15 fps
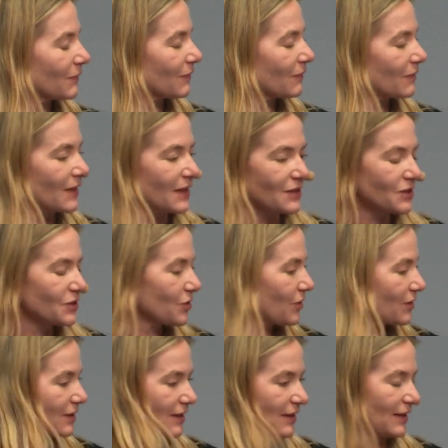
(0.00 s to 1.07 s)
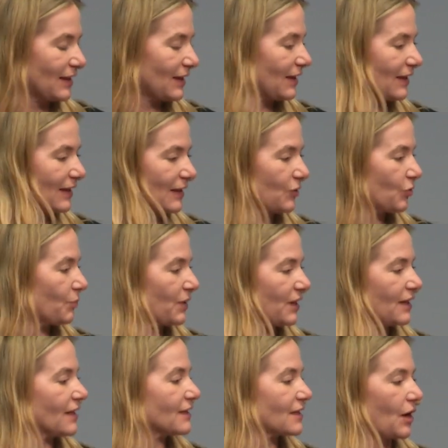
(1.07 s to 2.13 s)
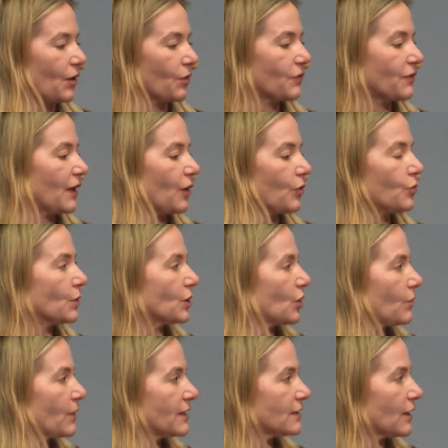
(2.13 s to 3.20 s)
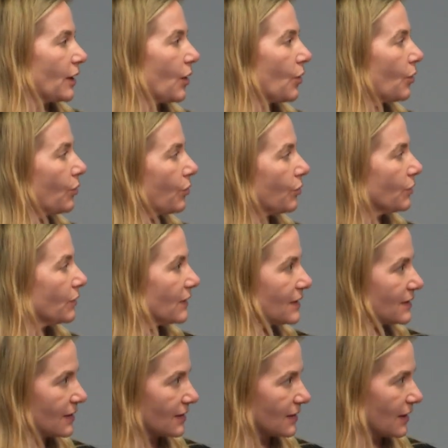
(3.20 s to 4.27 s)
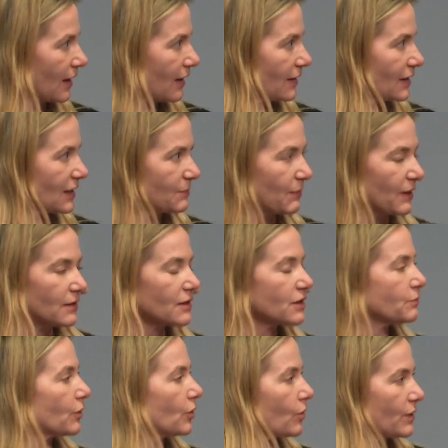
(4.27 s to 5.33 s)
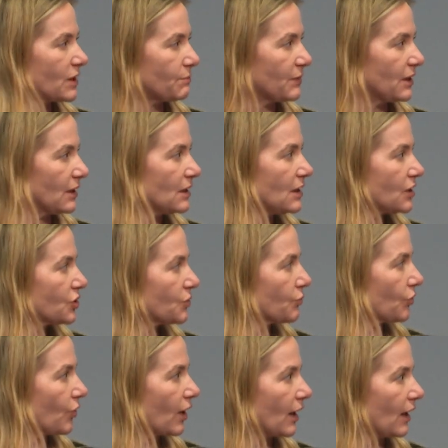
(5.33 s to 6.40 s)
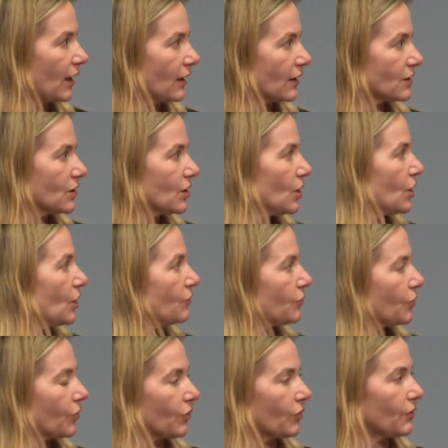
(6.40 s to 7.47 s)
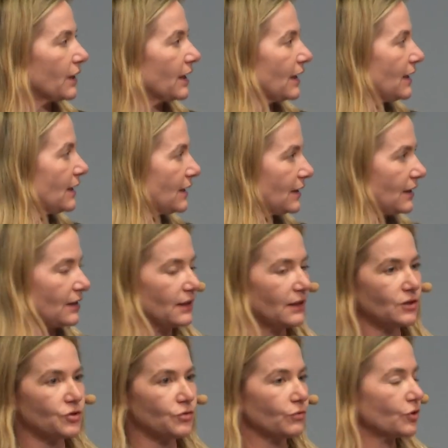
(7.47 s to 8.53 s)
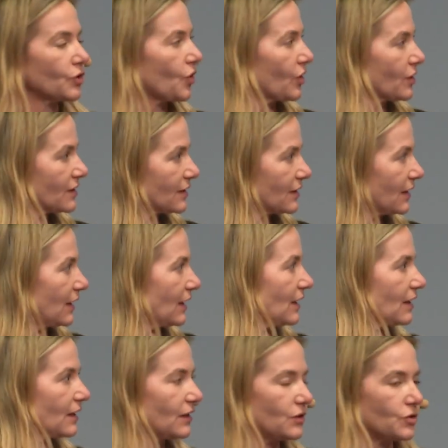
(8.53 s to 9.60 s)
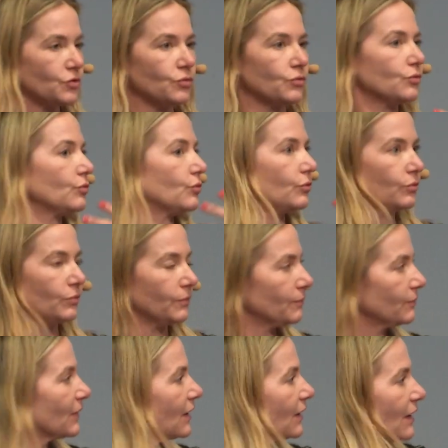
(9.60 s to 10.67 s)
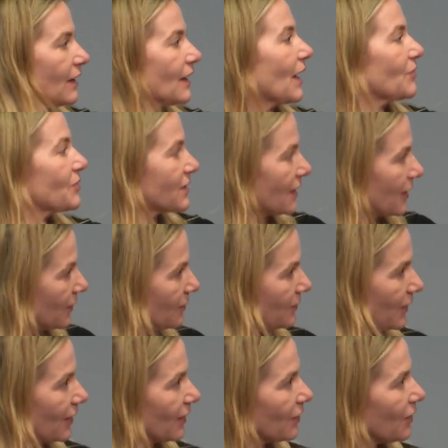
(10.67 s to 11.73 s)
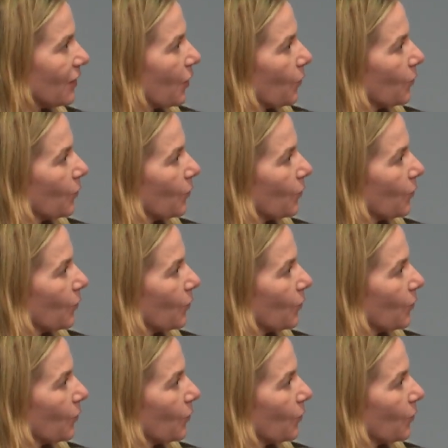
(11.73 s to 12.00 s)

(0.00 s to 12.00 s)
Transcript: There's certainly opinions out there who would always say, oh, this is nice, but this will always be a niche product for elite, too costly, too lifestyle thing.